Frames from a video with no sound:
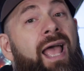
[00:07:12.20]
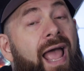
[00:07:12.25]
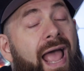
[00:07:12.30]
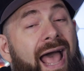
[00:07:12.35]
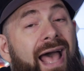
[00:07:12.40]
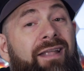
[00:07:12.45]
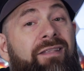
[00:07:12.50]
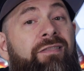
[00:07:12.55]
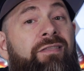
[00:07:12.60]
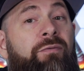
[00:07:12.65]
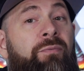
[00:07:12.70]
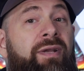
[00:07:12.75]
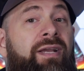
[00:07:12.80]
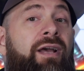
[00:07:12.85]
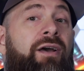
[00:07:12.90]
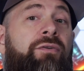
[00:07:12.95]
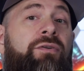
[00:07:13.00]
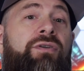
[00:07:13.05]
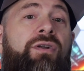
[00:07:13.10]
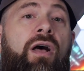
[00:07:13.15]
At
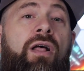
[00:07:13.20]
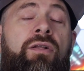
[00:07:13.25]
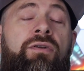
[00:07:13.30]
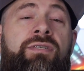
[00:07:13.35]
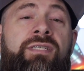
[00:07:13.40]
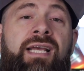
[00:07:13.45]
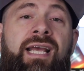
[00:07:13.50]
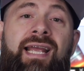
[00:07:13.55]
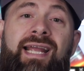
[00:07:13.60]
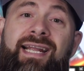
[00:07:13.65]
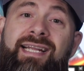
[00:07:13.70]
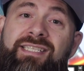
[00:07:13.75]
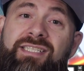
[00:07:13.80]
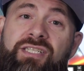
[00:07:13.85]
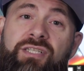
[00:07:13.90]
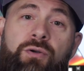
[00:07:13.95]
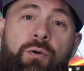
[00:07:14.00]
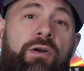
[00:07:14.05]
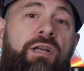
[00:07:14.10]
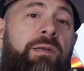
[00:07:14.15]
$300, it's
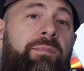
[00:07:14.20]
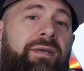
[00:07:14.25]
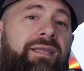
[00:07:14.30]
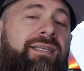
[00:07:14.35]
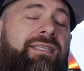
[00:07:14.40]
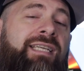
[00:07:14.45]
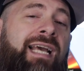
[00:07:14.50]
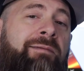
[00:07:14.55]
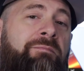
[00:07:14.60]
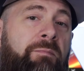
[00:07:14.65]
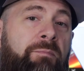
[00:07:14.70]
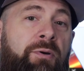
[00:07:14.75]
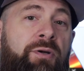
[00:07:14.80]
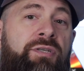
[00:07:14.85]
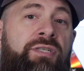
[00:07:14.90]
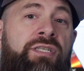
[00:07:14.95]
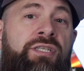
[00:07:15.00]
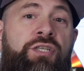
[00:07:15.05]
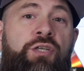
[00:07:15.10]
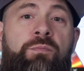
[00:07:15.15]
going to be the type of
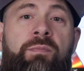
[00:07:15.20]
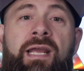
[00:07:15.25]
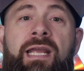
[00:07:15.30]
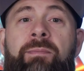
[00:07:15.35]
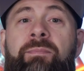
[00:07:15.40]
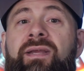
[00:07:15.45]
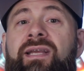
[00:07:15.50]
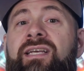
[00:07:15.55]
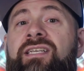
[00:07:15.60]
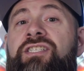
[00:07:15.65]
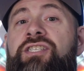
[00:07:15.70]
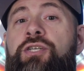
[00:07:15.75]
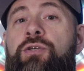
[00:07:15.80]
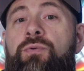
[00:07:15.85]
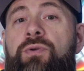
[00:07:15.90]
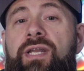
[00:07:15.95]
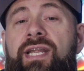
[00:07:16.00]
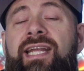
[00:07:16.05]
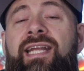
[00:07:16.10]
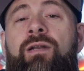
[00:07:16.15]
purchase you make because you
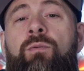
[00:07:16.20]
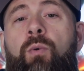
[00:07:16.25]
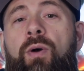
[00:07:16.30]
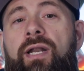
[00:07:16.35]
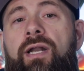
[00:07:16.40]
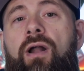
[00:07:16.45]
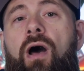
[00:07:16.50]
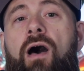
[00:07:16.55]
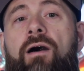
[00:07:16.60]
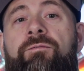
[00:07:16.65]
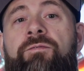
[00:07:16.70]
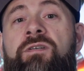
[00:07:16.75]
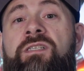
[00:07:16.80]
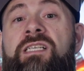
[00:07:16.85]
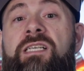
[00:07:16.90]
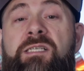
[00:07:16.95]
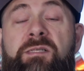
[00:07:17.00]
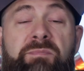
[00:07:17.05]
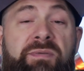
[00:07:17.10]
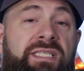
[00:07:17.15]
need what it offers
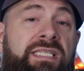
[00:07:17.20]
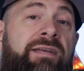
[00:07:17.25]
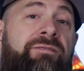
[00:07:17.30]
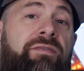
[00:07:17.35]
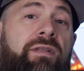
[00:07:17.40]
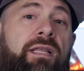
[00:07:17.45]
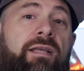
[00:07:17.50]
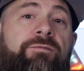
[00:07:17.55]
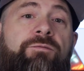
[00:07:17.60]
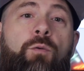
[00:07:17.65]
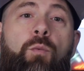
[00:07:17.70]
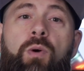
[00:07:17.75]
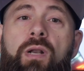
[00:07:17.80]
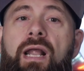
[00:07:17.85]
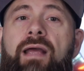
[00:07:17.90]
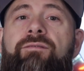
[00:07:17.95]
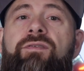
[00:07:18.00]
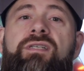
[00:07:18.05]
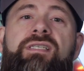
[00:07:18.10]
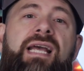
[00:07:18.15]
specifically for
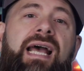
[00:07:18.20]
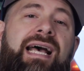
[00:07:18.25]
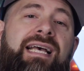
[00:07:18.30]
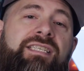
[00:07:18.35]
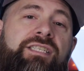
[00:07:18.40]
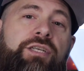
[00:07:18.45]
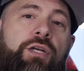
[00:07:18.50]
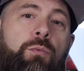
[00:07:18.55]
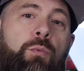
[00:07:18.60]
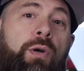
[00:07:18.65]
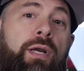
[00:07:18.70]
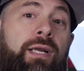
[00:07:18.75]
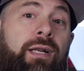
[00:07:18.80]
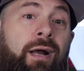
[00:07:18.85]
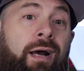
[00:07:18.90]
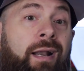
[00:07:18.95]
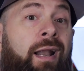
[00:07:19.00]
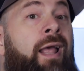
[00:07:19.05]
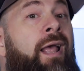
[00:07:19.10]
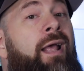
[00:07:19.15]
whatever task you're working
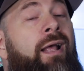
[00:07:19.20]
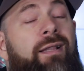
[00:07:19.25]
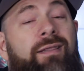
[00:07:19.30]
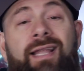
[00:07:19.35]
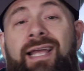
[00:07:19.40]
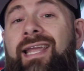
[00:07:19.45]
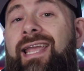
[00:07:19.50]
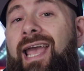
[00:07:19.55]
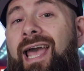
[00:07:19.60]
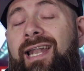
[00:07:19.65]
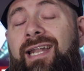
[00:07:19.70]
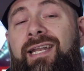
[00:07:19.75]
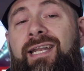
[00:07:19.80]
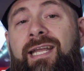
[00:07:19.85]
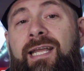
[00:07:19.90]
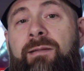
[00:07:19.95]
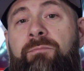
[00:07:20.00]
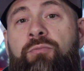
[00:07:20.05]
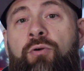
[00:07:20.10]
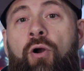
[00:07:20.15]
on, like
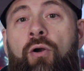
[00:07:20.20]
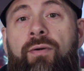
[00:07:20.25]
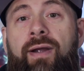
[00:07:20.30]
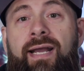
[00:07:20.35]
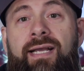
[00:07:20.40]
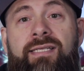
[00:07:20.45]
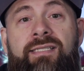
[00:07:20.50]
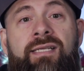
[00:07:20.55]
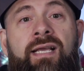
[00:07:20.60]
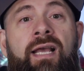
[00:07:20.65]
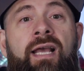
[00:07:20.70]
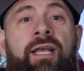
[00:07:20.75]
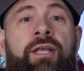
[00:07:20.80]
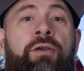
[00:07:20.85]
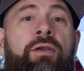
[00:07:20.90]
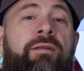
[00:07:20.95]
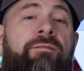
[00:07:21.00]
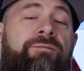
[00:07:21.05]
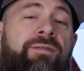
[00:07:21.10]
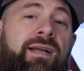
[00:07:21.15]
editing in ProRes.
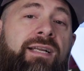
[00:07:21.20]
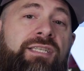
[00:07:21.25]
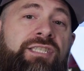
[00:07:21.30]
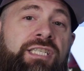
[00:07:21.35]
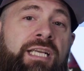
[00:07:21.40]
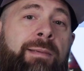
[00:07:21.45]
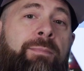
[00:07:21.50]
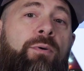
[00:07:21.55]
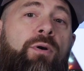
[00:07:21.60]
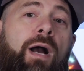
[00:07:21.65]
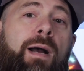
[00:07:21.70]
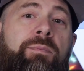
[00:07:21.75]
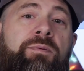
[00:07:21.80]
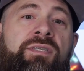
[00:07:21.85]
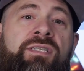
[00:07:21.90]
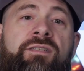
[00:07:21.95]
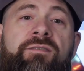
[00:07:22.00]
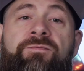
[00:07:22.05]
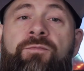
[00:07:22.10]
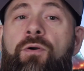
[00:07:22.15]
You can find cheaper
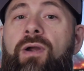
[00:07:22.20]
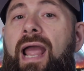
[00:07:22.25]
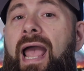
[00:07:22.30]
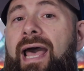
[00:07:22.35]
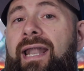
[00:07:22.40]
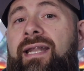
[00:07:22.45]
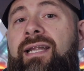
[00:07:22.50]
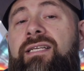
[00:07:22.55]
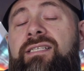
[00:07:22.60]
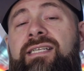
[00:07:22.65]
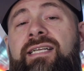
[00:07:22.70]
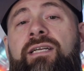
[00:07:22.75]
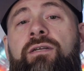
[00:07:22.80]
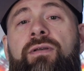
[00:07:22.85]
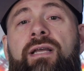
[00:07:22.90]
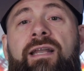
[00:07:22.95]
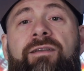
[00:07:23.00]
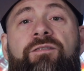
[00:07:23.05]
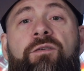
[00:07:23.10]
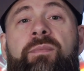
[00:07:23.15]
options for adding
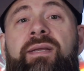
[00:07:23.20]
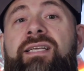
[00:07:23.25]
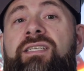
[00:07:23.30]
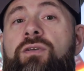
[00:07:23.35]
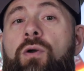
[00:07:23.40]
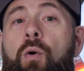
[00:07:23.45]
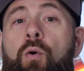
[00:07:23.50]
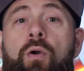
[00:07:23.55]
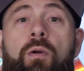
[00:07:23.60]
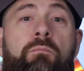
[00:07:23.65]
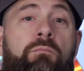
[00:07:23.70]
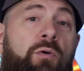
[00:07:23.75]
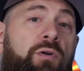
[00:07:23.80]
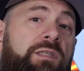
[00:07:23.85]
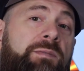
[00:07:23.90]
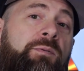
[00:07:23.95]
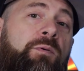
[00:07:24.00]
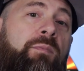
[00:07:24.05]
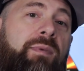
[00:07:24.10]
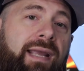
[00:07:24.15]
single NVMe's or
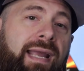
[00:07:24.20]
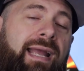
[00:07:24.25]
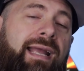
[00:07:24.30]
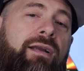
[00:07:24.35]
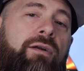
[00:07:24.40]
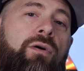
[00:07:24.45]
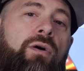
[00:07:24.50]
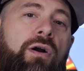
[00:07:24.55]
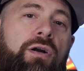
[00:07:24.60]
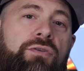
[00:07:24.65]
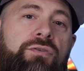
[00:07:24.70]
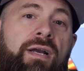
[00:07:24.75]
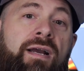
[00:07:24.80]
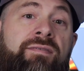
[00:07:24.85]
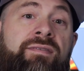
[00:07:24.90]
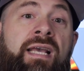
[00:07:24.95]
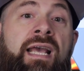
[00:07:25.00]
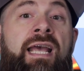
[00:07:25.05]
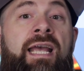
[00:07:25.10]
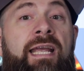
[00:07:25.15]
multiple mechanical hard
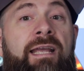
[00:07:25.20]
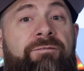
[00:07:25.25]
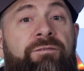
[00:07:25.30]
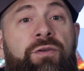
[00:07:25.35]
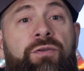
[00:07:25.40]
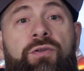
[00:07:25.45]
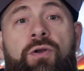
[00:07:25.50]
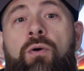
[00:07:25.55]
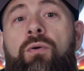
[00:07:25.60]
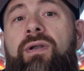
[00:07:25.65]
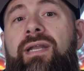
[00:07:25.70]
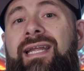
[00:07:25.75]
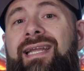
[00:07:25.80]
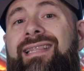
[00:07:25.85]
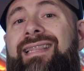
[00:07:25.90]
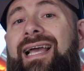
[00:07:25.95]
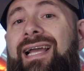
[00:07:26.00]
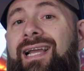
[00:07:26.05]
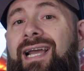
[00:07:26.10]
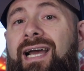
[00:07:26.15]
drives if you don't need
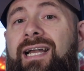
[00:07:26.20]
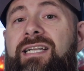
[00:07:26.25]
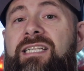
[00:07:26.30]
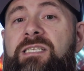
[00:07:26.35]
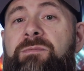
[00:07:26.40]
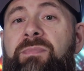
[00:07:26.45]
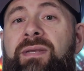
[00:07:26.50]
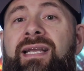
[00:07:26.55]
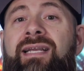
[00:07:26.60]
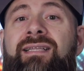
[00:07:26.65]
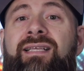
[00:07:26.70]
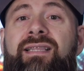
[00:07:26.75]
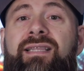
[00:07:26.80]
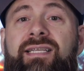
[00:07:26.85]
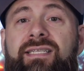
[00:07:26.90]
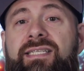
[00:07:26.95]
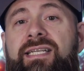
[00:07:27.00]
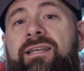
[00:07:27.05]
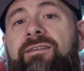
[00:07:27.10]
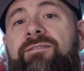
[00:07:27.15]
that kind of speed that
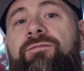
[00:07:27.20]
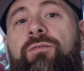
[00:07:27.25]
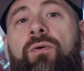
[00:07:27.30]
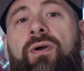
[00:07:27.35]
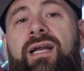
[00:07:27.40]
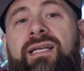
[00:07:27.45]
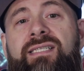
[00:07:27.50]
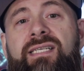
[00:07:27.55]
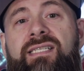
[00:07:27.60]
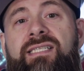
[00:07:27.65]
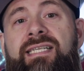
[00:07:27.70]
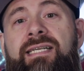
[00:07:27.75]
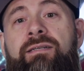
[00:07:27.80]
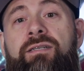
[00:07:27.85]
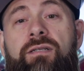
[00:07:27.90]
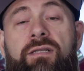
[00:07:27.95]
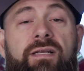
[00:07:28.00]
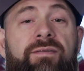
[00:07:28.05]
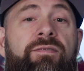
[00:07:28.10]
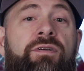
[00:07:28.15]
the D4 SSD
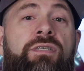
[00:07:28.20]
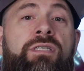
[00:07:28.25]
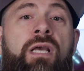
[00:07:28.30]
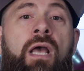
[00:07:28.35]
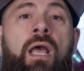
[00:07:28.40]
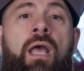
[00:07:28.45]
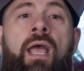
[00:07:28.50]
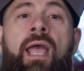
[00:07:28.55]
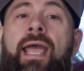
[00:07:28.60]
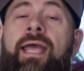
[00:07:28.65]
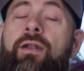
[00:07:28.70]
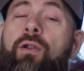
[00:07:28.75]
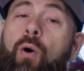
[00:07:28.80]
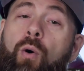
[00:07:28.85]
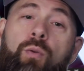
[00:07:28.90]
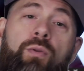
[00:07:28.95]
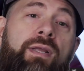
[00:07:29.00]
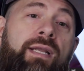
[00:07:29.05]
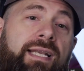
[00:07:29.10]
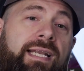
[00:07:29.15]
delivers and
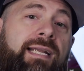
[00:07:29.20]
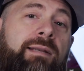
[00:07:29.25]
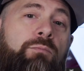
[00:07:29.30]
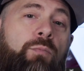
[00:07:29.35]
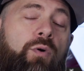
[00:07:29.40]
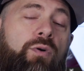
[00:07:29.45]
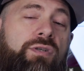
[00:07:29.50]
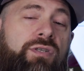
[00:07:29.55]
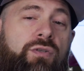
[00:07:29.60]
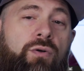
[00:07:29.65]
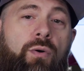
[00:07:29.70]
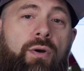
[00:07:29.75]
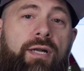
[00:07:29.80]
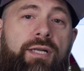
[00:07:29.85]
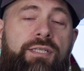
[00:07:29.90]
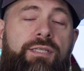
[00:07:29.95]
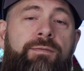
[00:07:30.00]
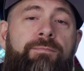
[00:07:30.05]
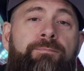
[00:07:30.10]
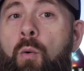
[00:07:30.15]
only need more
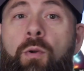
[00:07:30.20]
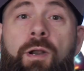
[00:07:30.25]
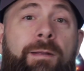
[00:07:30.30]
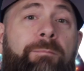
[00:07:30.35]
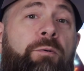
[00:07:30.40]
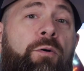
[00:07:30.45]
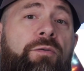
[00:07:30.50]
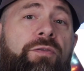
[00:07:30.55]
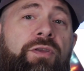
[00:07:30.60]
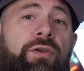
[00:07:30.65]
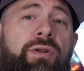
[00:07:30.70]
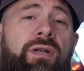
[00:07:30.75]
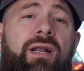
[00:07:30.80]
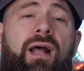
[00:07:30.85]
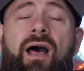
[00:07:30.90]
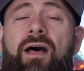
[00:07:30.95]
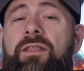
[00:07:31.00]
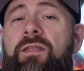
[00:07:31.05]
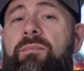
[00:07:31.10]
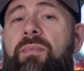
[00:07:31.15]
storage. When I pulled the unit
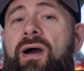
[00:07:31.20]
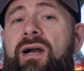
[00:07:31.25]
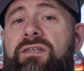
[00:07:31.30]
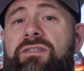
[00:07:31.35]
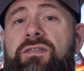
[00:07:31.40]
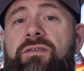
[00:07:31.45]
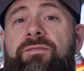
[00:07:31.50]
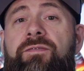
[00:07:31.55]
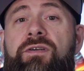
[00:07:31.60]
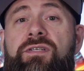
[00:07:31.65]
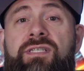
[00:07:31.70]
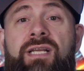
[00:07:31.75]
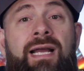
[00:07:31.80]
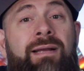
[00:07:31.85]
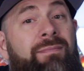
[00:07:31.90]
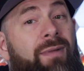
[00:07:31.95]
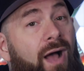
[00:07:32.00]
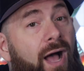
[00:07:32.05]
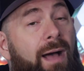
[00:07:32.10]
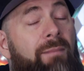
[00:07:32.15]
out of the box for the first
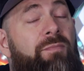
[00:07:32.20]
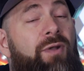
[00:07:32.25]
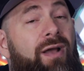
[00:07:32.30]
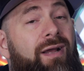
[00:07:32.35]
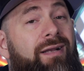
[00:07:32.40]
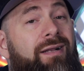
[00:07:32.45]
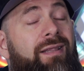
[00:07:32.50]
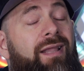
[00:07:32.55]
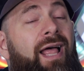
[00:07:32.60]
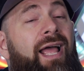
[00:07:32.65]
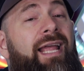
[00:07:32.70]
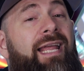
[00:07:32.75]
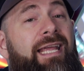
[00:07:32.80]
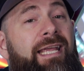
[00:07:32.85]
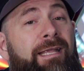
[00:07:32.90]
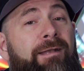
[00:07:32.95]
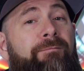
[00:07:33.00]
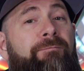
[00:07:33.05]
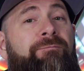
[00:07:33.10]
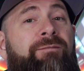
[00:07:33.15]
time, I'm not gonna lie,
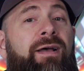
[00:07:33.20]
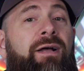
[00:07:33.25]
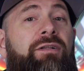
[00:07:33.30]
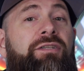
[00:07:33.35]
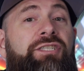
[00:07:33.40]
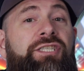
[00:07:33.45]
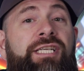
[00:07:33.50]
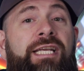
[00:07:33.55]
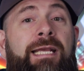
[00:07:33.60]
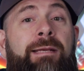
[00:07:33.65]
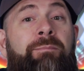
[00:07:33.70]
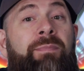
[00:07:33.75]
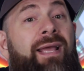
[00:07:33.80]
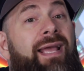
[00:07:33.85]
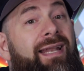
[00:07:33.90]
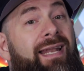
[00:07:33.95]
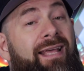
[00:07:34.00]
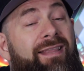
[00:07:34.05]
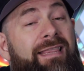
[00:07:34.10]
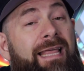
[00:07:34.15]
it felt cheap,
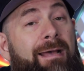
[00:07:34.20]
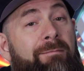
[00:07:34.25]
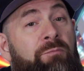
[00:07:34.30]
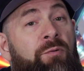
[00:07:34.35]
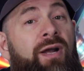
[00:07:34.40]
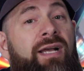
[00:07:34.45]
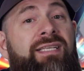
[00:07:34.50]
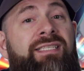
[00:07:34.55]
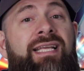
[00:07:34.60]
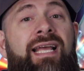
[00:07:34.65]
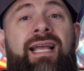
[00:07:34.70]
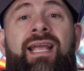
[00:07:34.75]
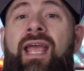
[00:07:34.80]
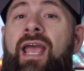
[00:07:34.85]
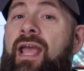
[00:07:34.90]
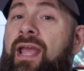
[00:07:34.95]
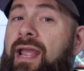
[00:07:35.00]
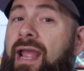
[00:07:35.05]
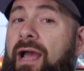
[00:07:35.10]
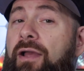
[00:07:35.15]
and at that price tag,
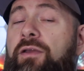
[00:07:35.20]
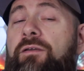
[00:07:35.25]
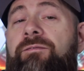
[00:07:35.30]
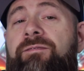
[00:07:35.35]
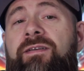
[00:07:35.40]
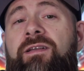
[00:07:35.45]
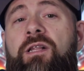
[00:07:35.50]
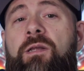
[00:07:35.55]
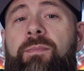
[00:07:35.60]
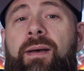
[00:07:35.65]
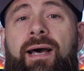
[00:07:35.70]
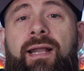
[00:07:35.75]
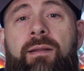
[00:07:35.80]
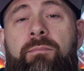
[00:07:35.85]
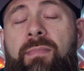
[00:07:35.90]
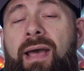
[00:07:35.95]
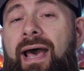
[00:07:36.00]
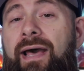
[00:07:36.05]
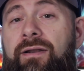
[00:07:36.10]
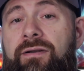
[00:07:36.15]
how you feel about
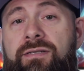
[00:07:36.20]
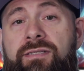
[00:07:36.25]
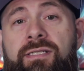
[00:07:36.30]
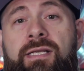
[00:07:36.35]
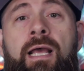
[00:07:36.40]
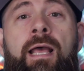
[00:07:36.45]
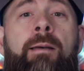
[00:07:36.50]
it matters.